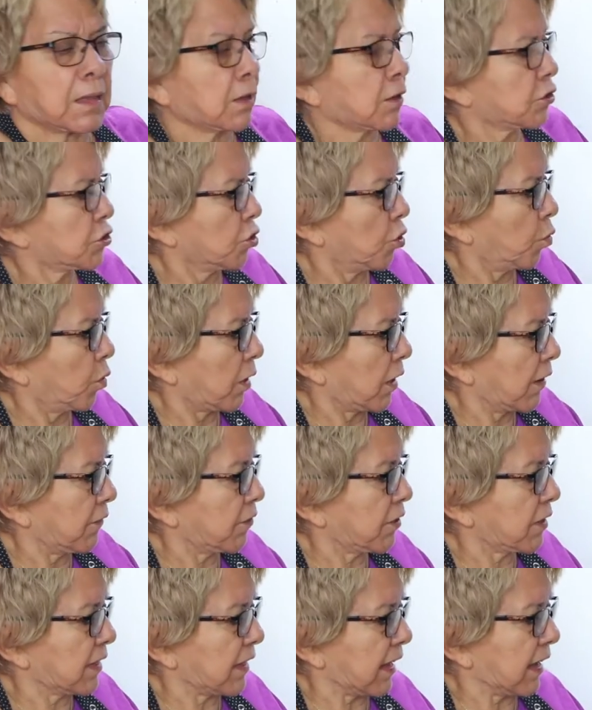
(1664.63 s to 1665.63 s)
So
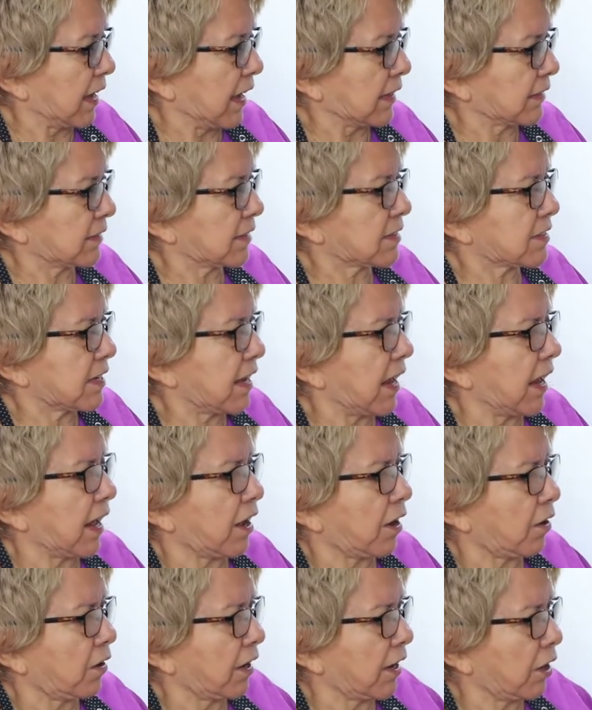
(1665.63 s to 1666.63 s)
wherever they got this
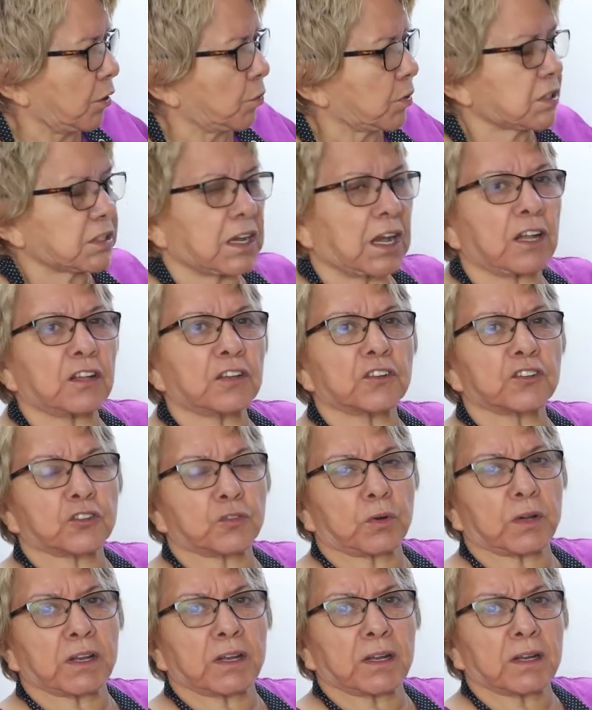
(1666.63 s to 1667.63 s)
hair, it was color
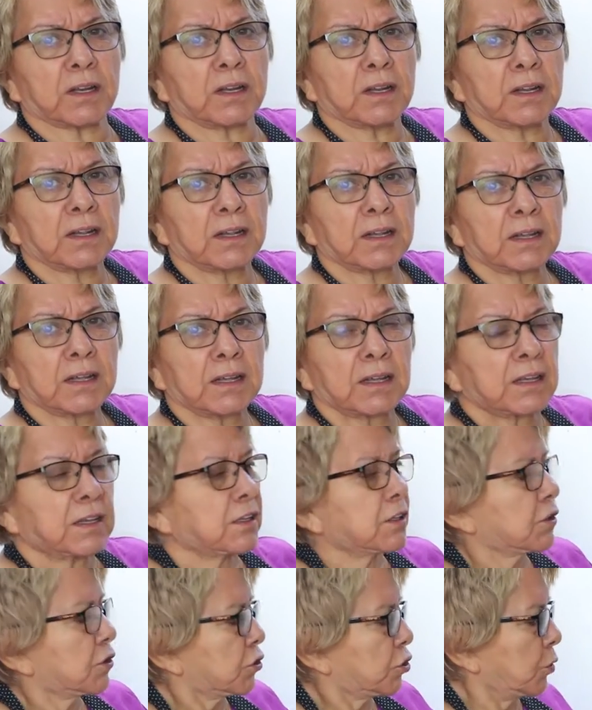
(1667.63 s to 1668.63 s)
treated
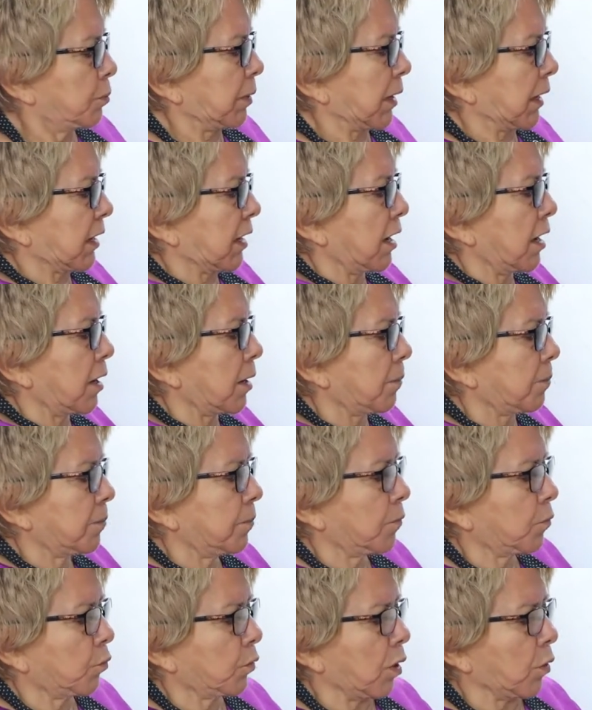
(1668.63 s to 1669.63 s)
to
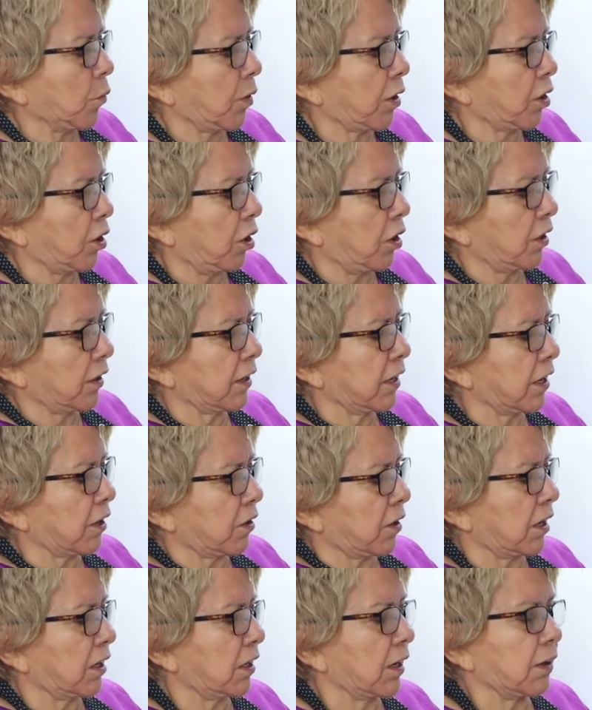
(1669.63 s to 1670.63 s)
become what we call
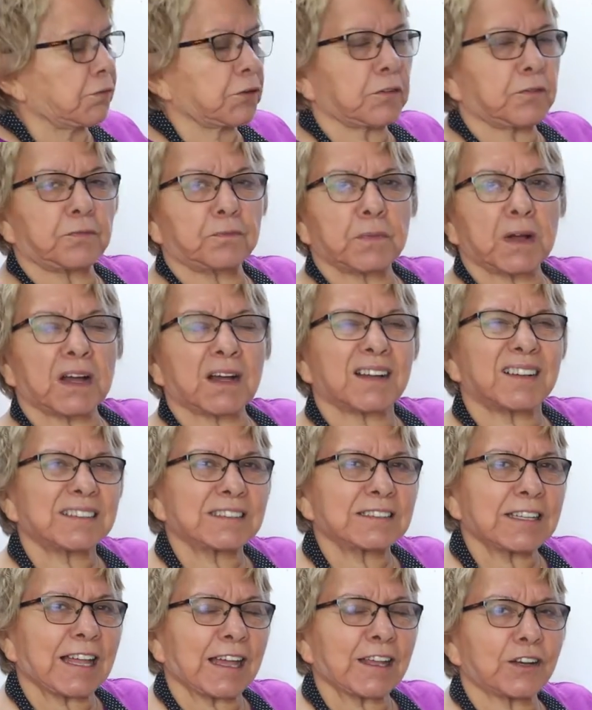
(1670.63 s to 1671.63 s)
here a level
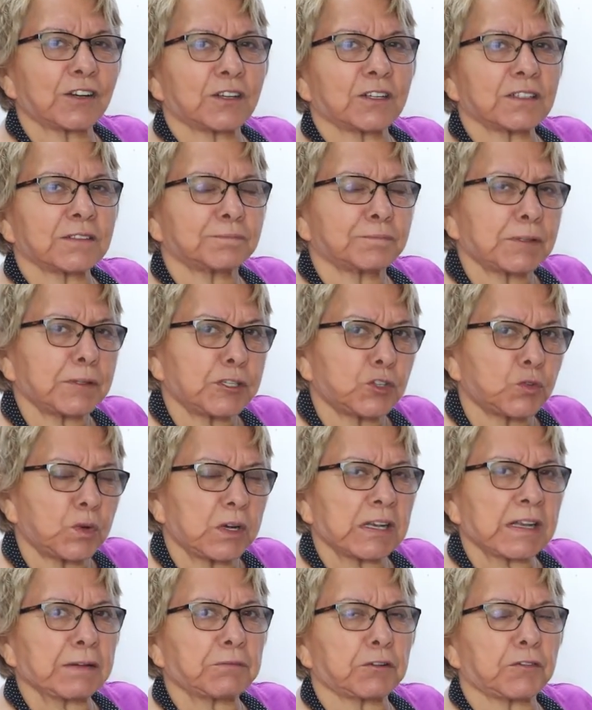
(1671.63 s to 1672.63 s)
lighter,
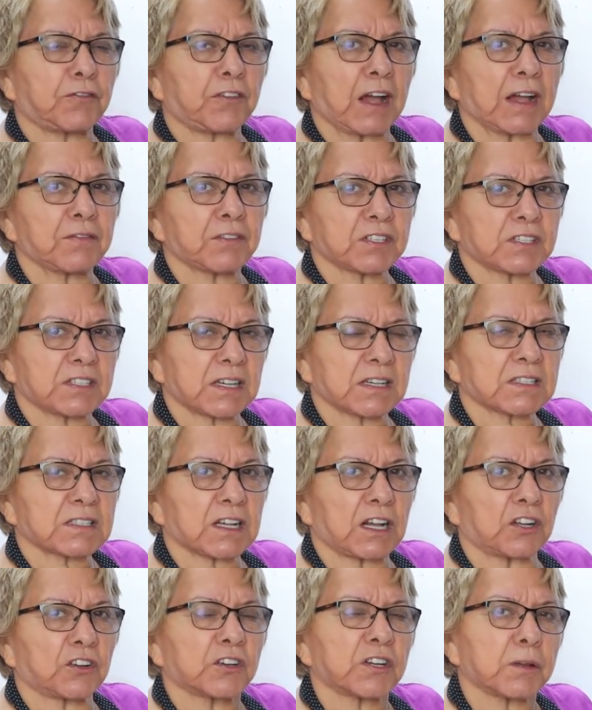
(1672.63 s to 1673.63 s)
between level 5 and 6
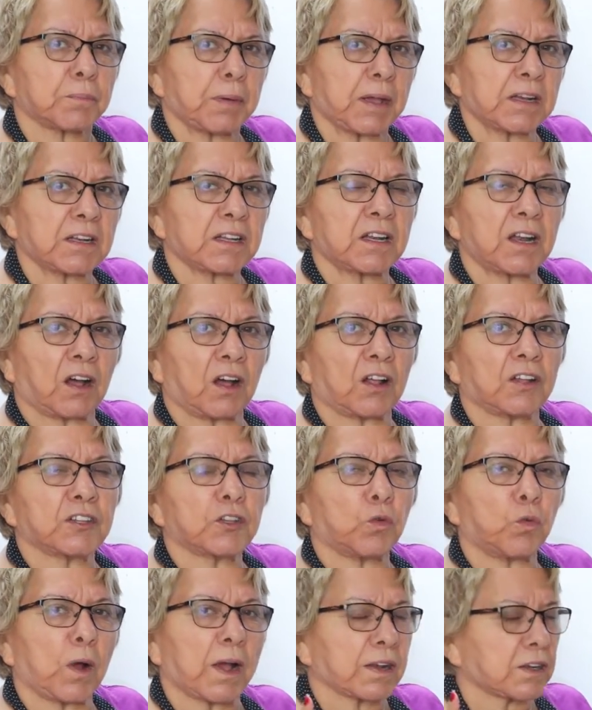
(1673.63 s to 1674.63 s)
color, depending on
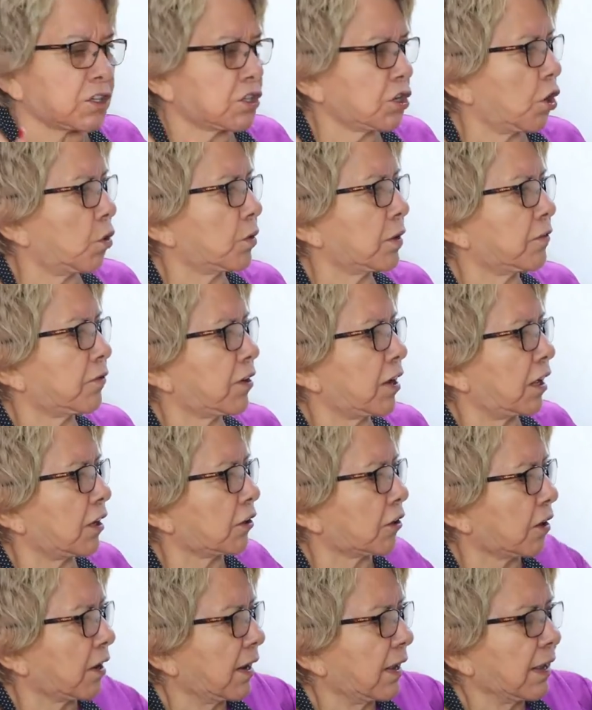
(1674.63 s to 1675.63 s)
the what? Tone of
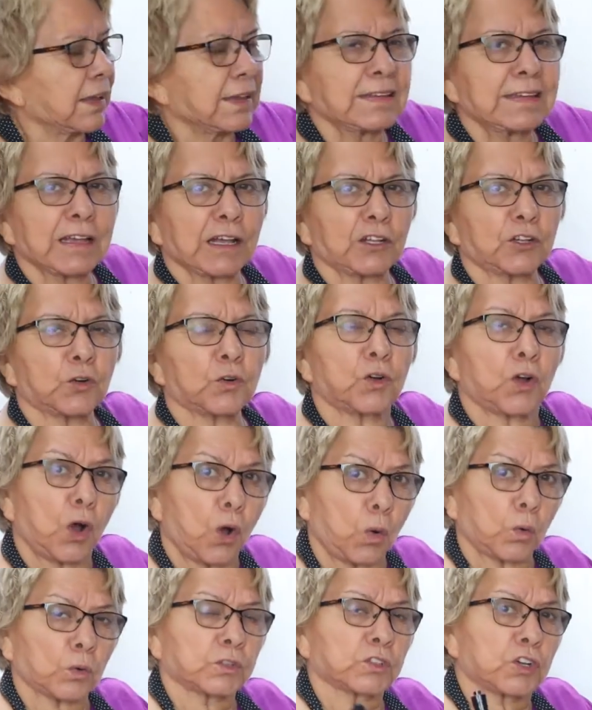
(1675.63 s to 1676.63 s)
color. Yellow
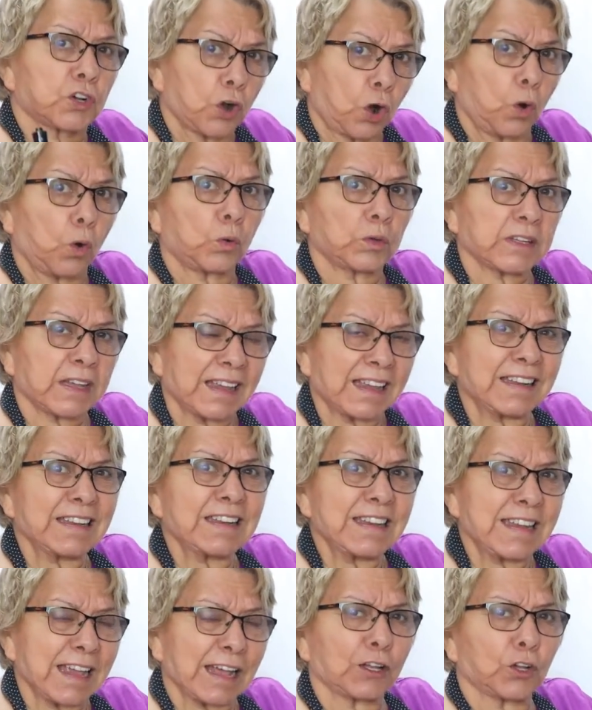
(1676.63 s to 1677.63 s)
gold. Gold
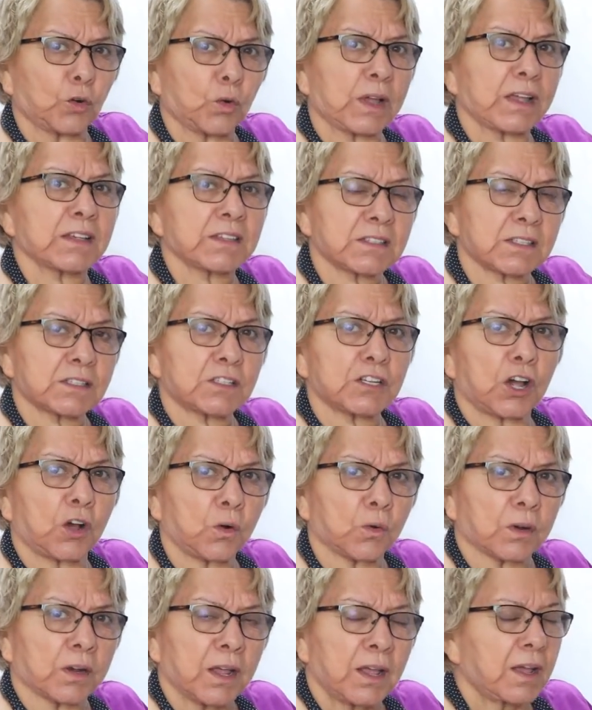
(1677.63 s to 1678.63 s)
in yellow is the
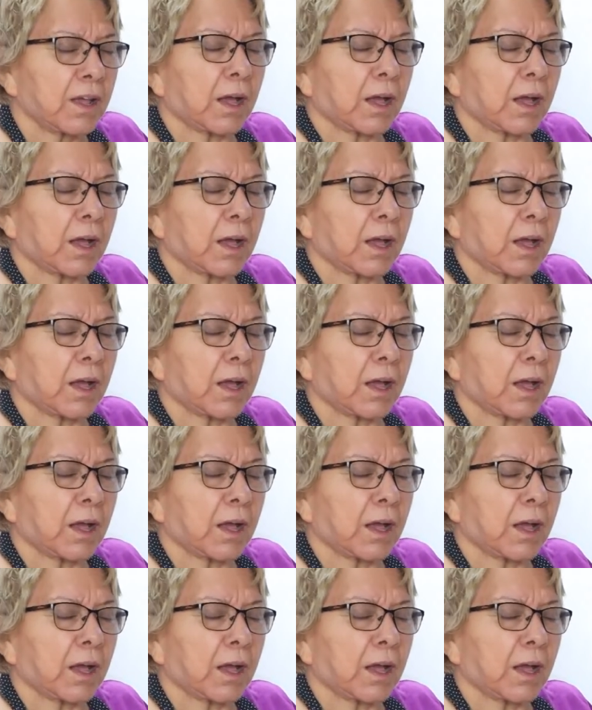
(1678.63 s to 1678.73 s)
tone.